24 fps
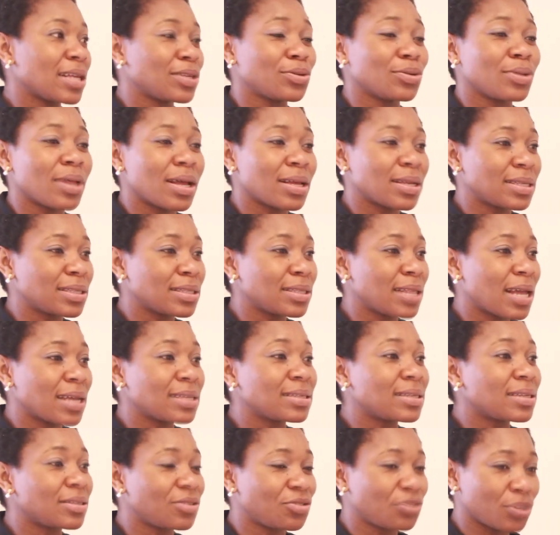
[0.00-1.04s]
Yeah, so that's
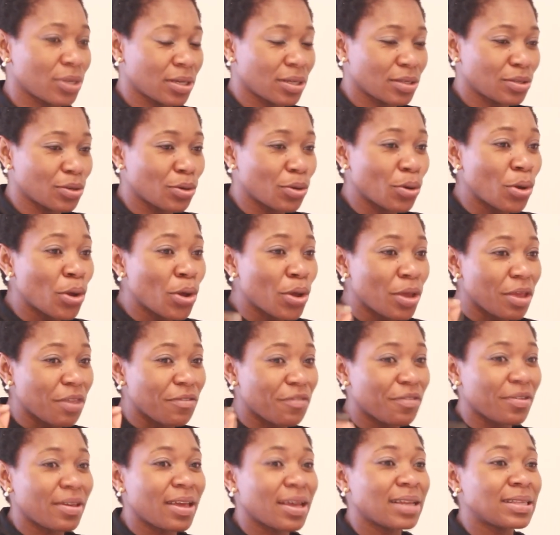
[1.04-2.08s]
the trick. So
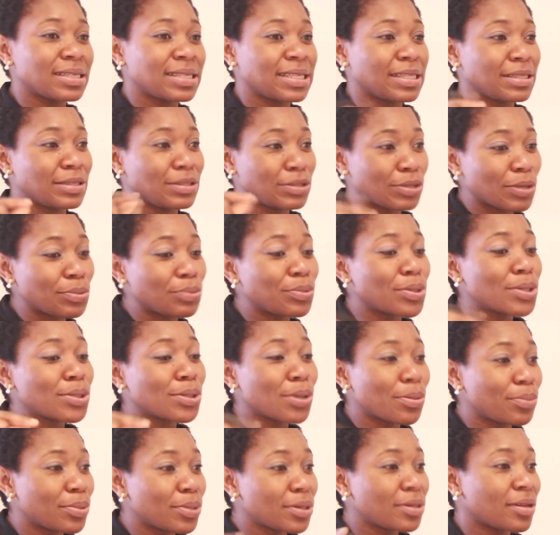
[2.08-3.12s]
if you get
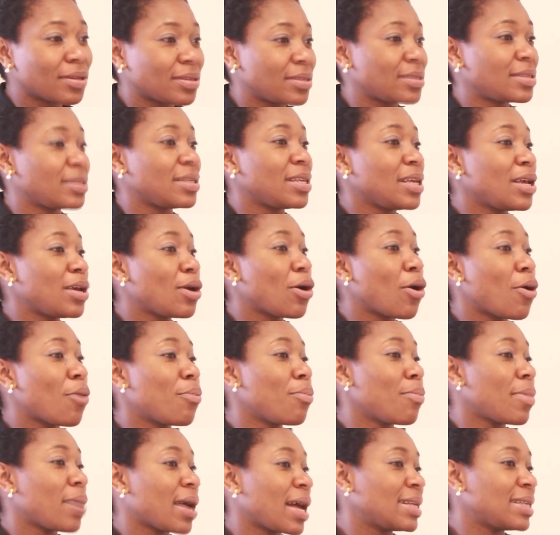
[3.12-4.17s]

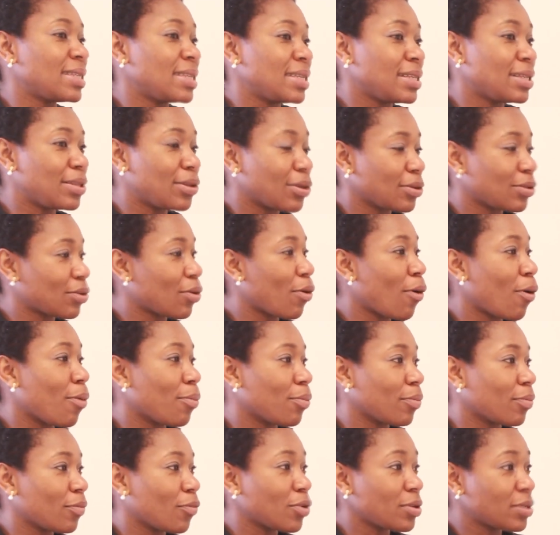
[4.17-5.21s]

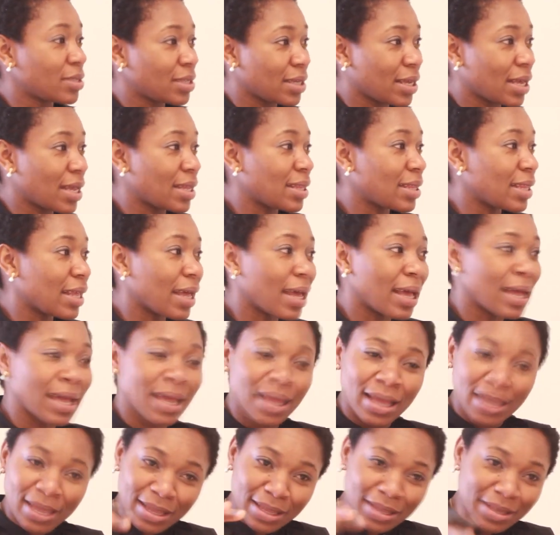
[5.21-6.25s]
www.chubmagazine.com, once you get there,
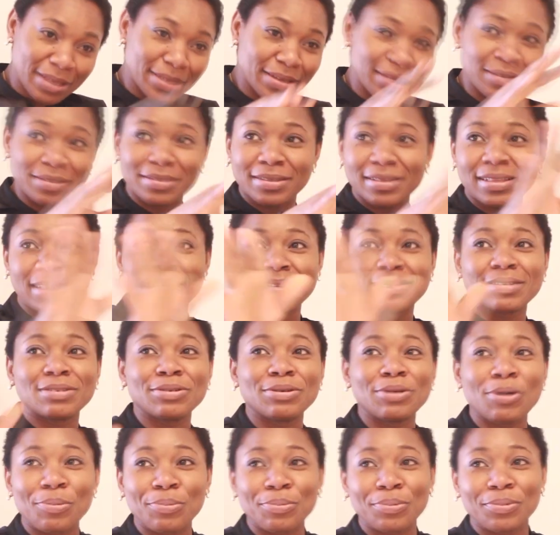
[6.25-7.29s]
it
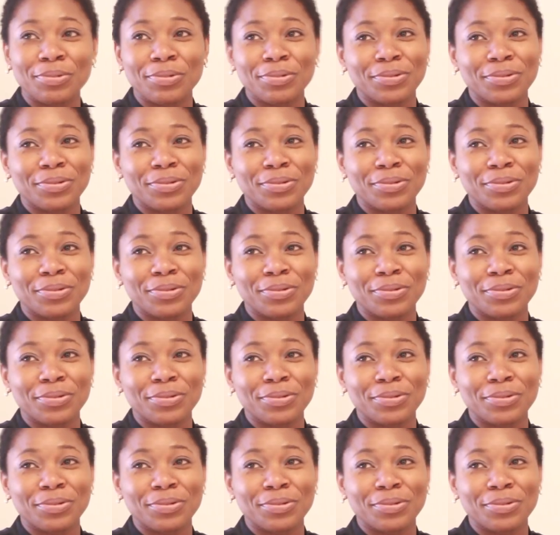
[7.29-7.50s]
links you